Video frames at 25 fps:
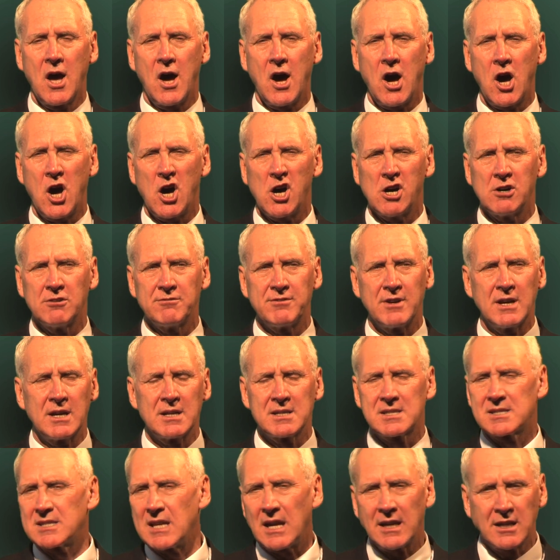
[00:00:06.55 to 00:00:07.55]
of
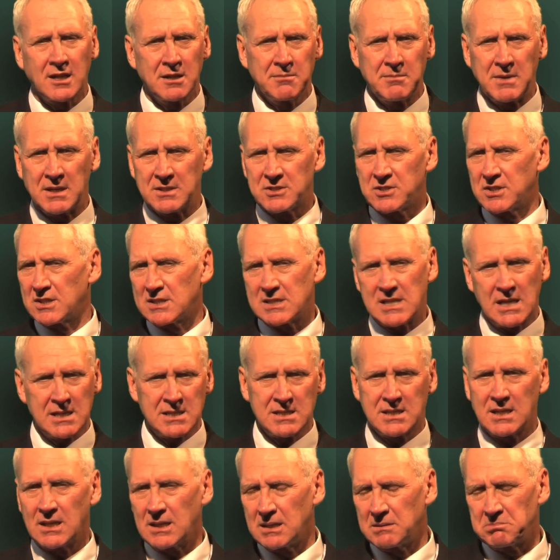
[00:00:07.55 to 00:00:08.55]
psychometric
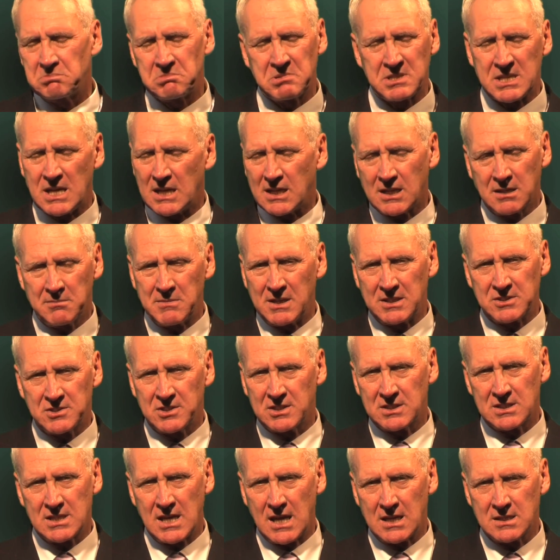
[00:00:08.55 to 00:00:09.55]
testing,
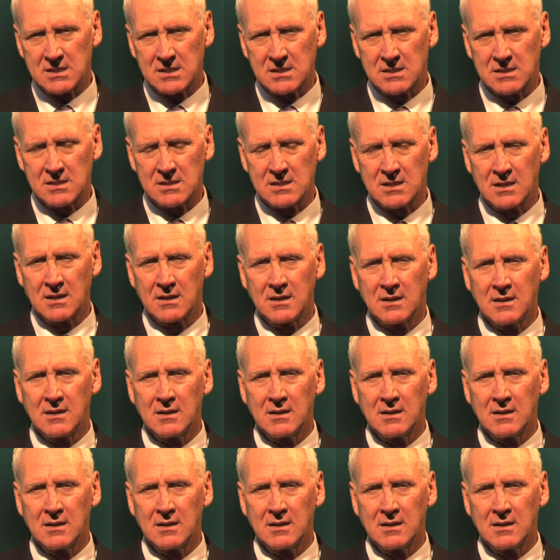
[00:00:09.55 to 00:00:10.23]
psychometric tests.